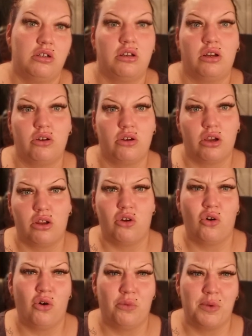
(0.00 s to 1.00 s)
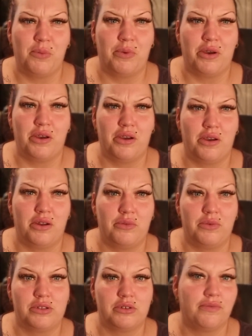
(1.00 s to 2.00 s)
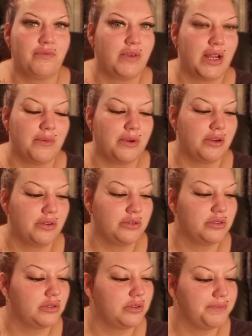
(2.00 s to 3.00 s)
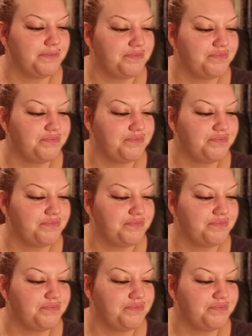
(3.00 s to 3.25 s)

like a hummingbird with some flowers.